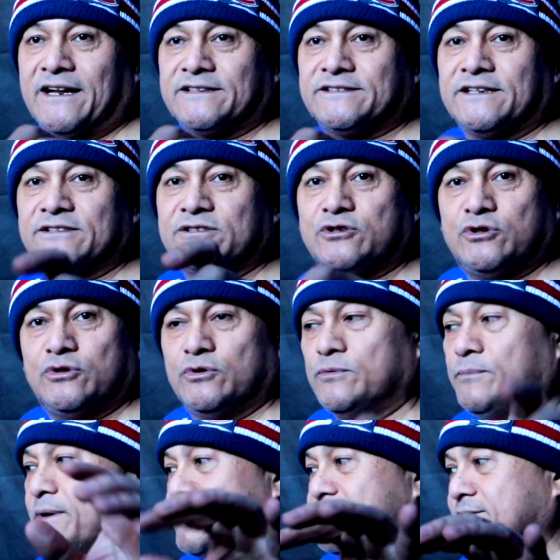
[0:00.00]

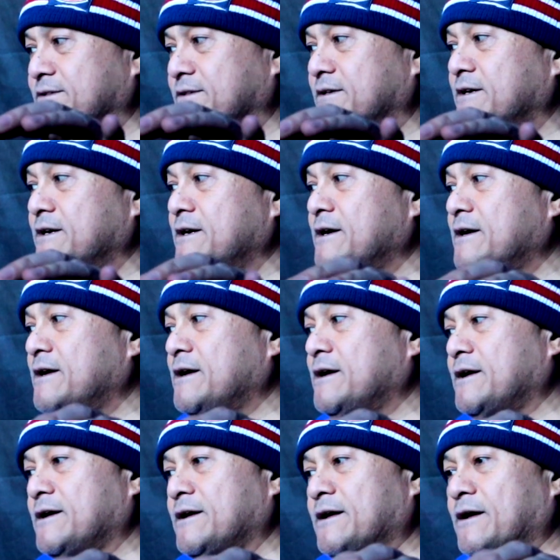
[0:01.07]
NXS2 mixer
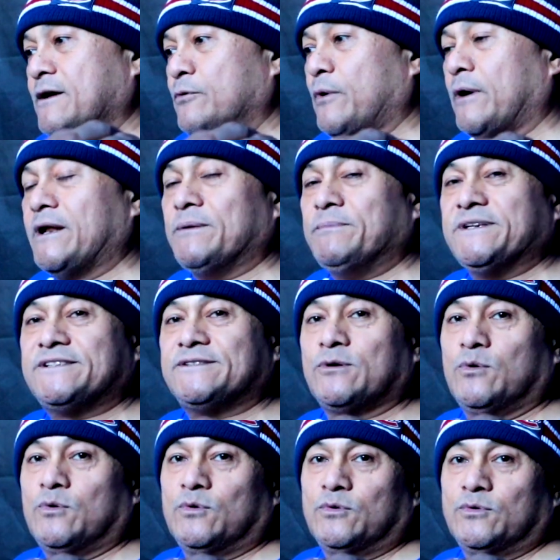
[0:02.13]
ready to be
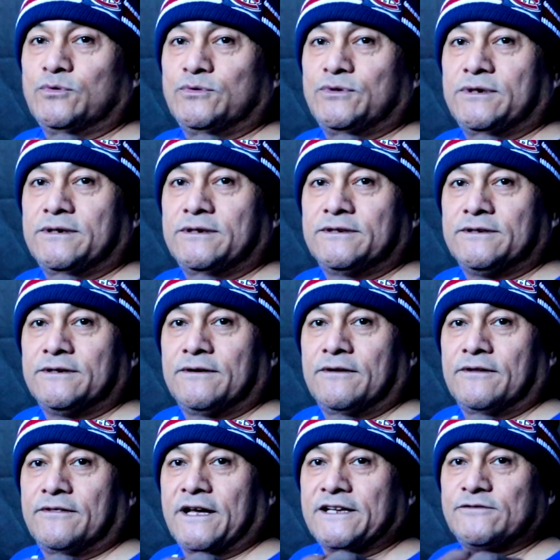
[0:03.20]
sold.
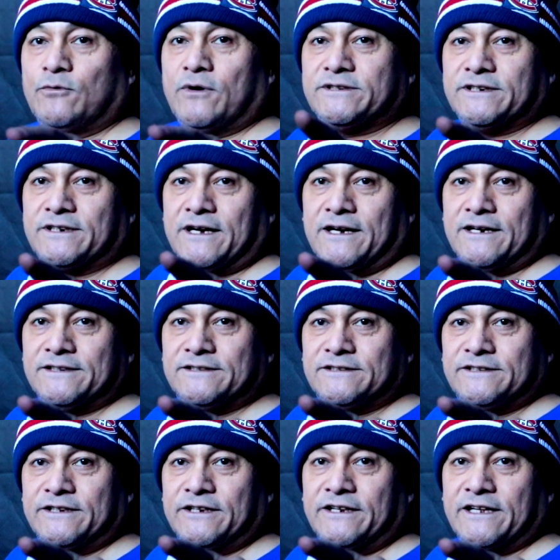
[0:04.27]
Thanks for watching, guys.
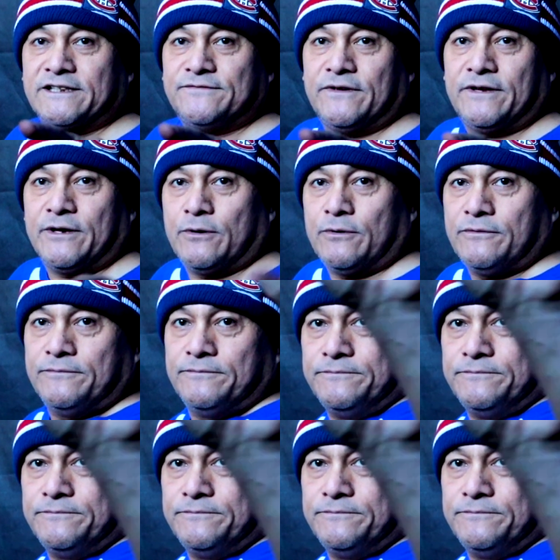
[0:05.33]
See you in the next video.